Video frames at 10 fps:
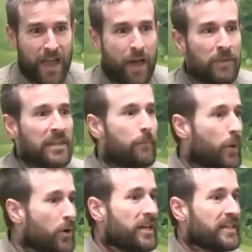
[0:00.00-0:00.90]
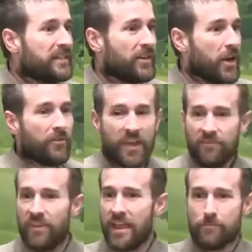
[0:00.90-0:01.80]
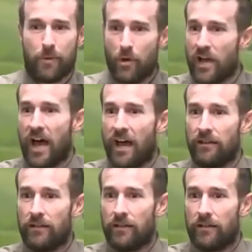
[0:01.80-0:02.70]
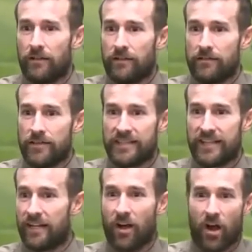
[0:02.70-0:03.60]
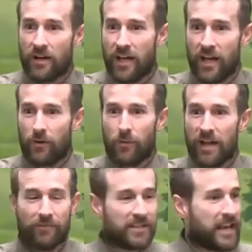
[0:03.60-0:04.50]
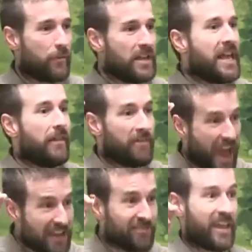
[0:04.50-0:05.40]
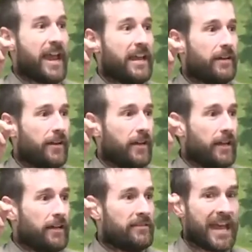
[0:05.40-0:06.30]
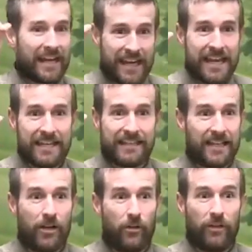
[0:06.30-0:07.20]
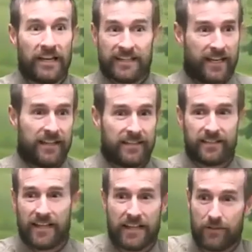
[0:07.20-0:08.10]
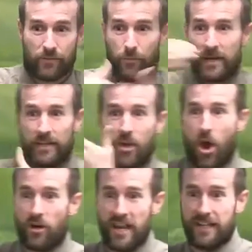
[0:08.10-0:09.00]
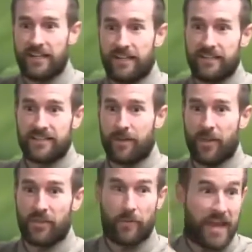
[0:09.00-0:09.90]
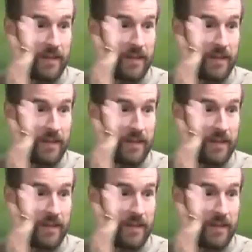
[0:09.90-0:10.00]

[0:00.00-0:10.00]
I mean, the Buddhists, you know, they think Buddha, Siddhartha or whatever his name was, they think that he still exists, that he was reincarnated in some other